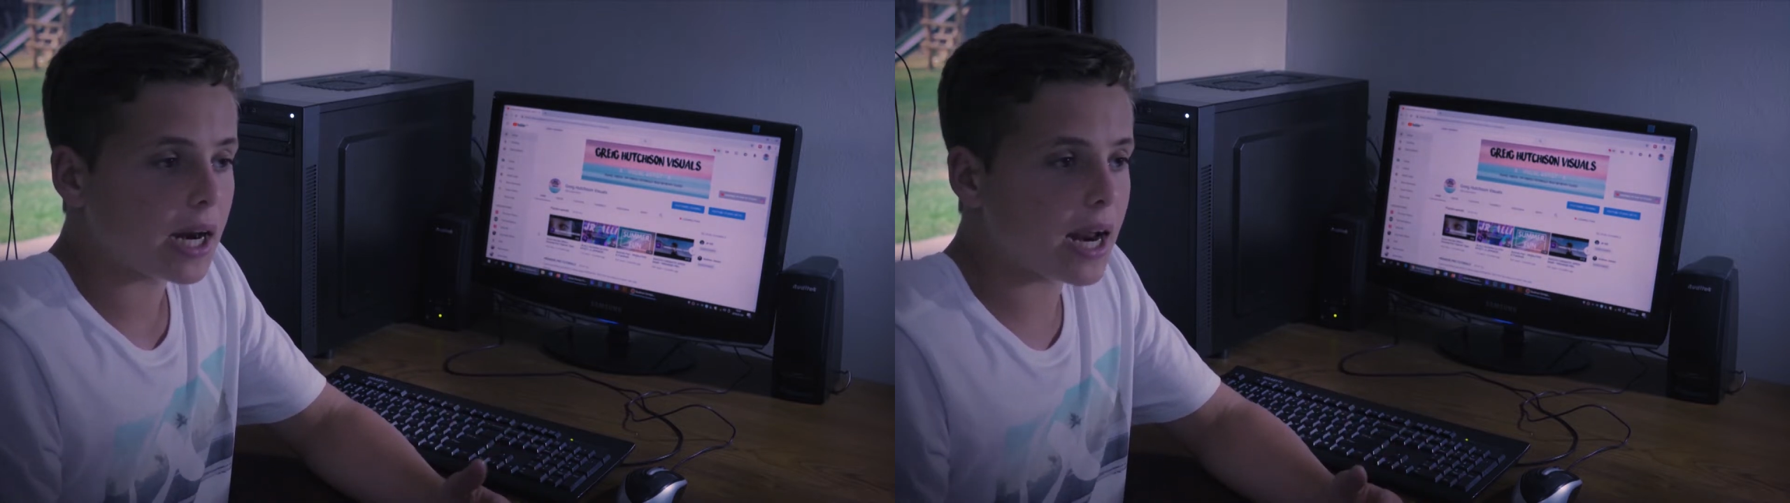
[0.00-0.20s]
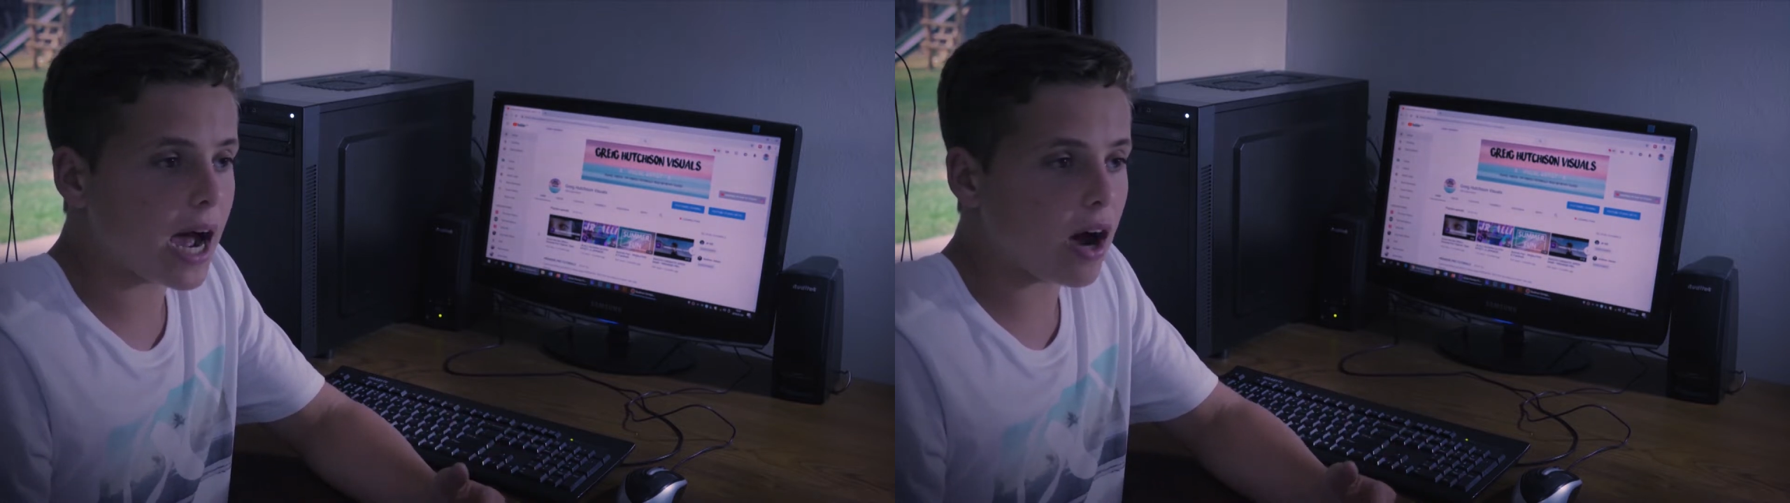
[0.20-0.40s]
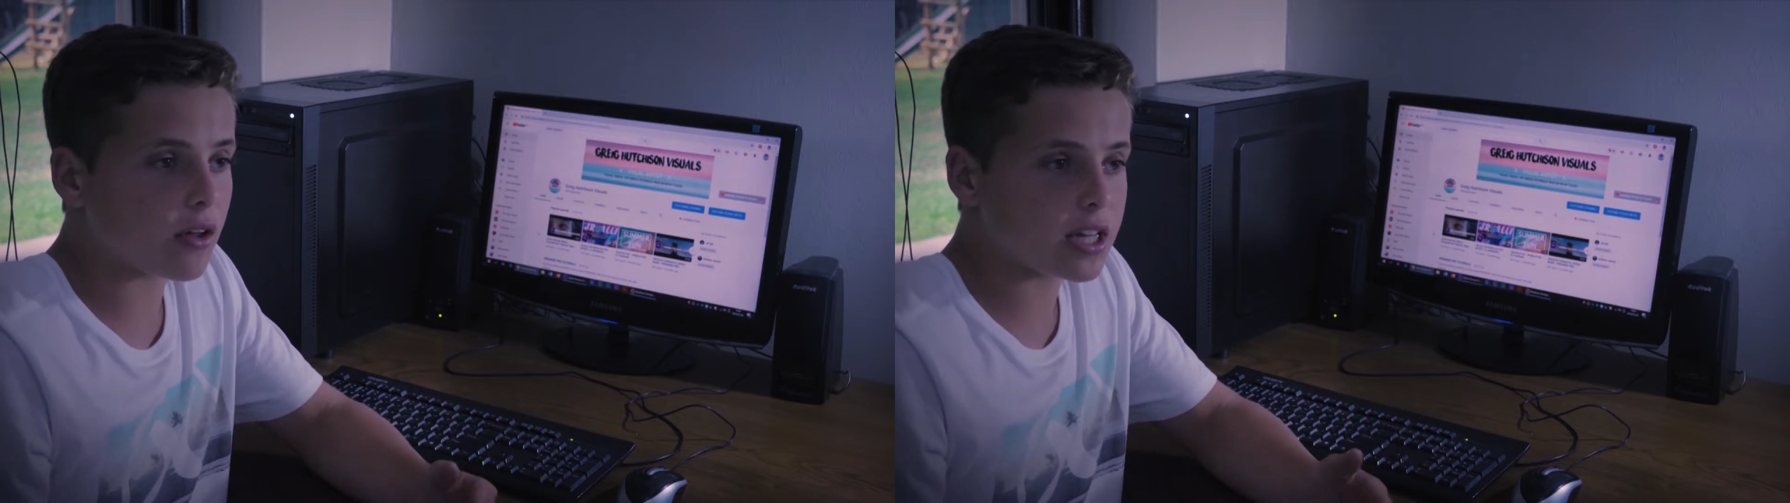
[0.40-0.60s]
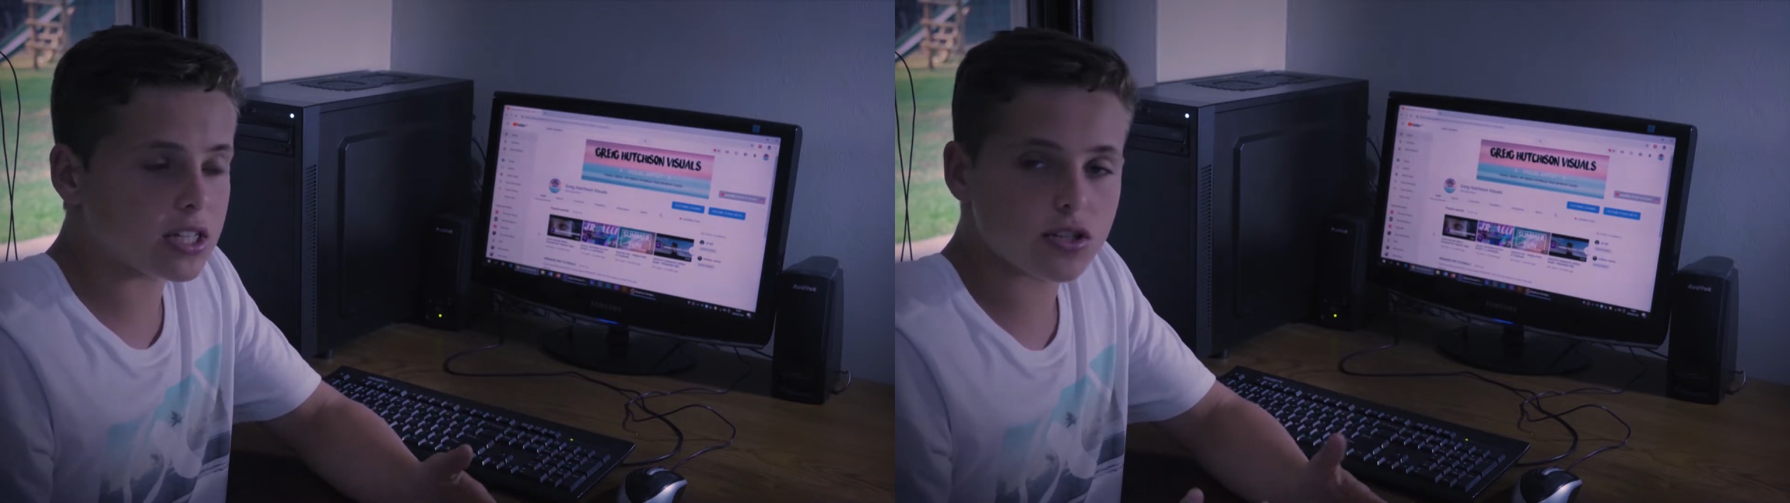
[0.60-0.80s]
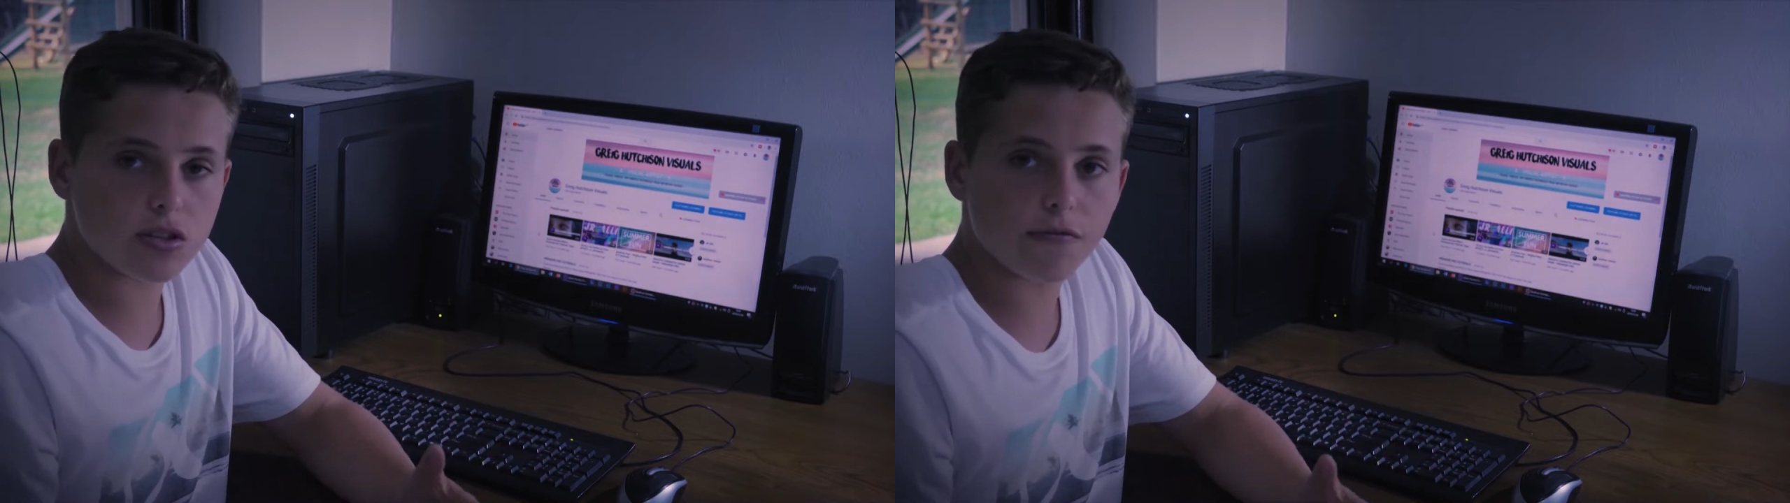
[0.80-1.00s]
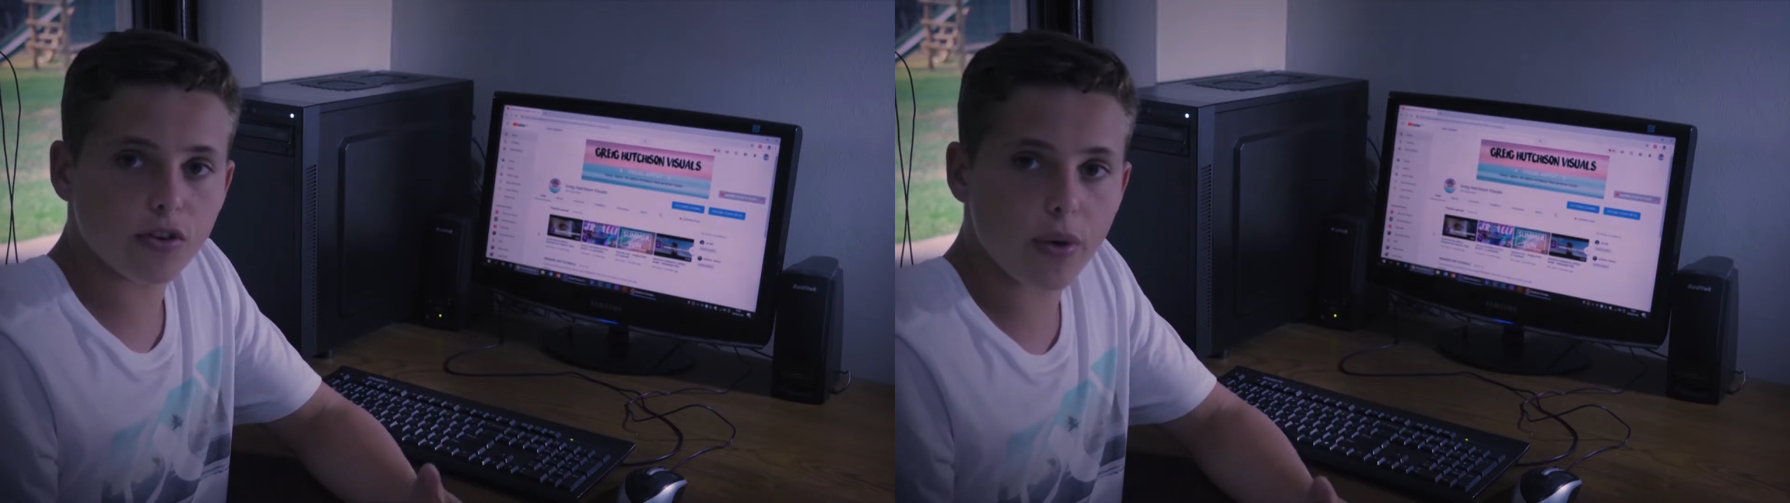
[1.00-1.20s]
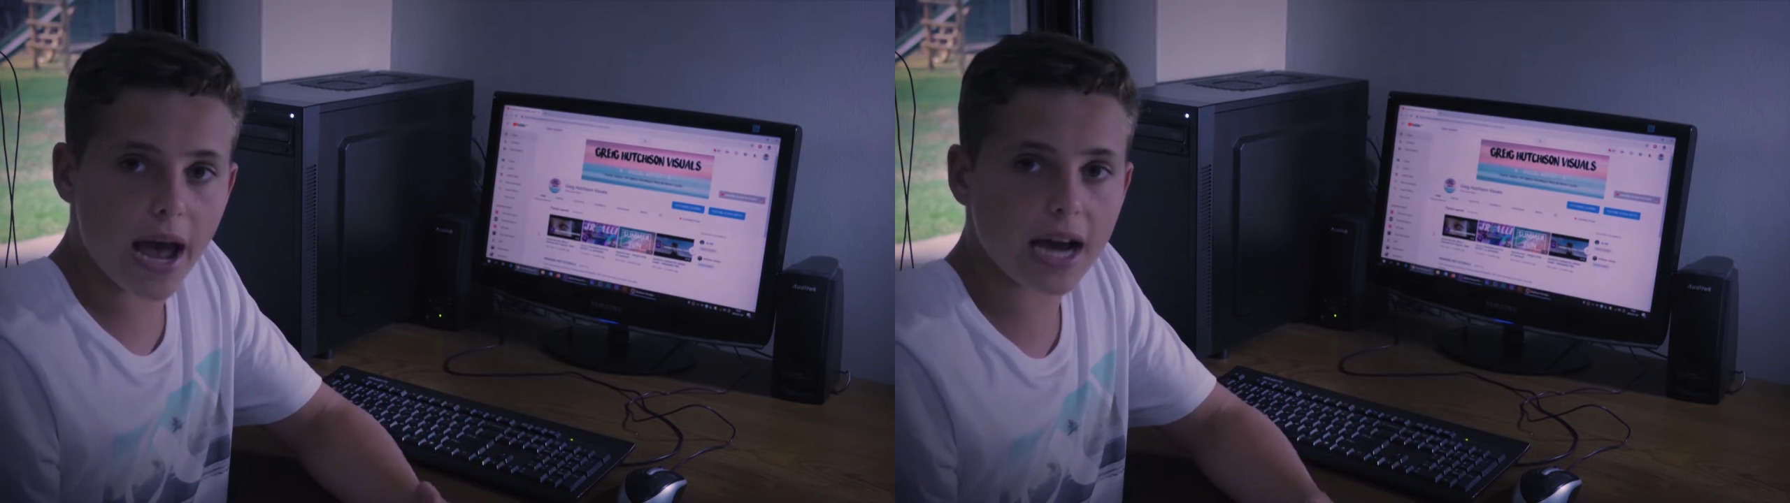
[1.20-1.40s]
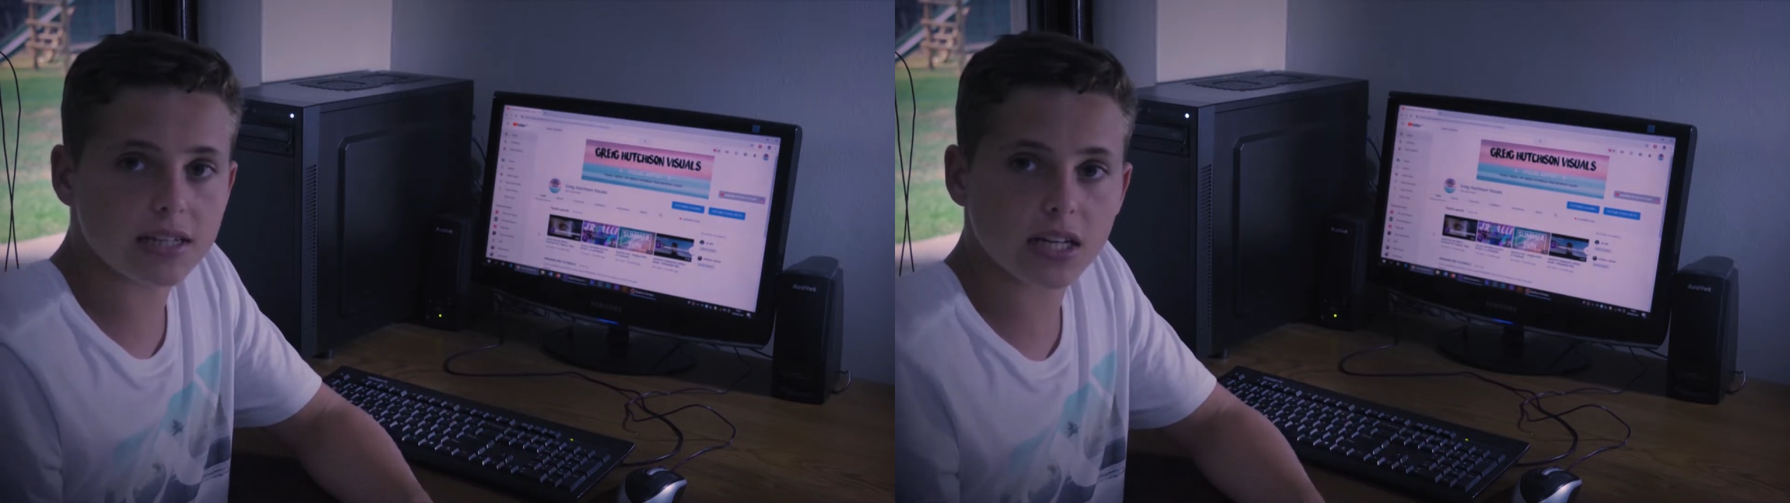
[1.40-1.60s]
Now, these few
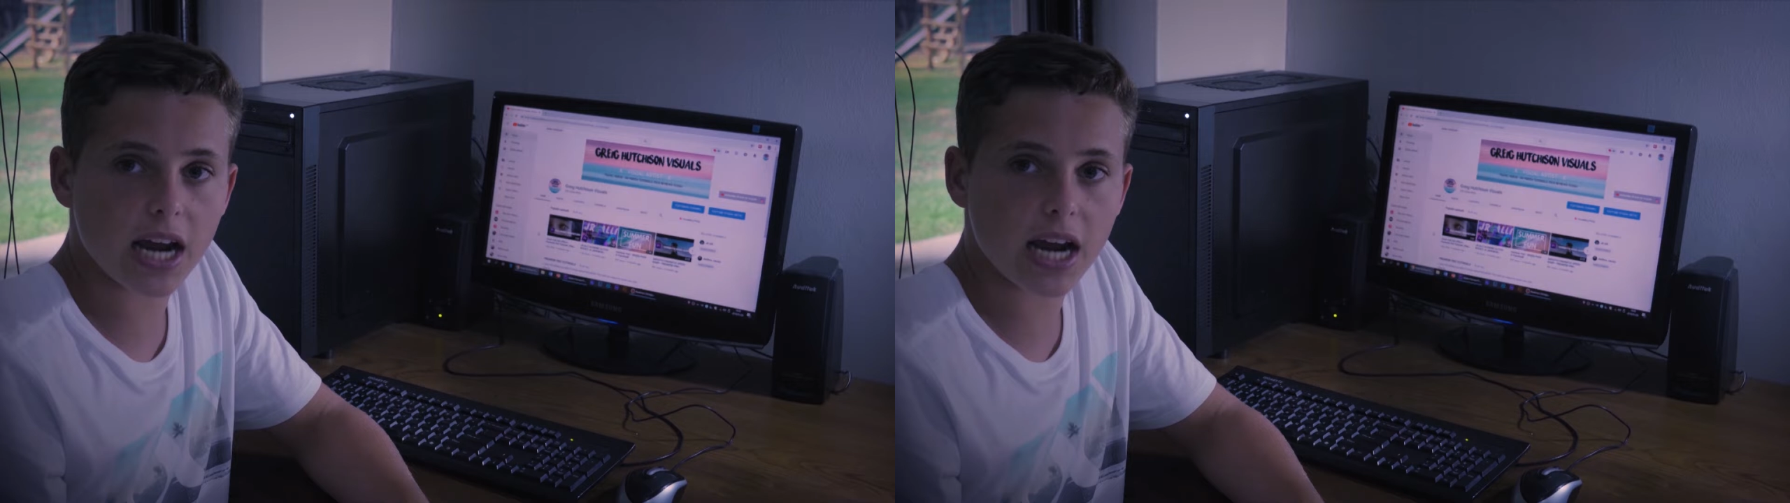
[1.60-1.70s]
hacks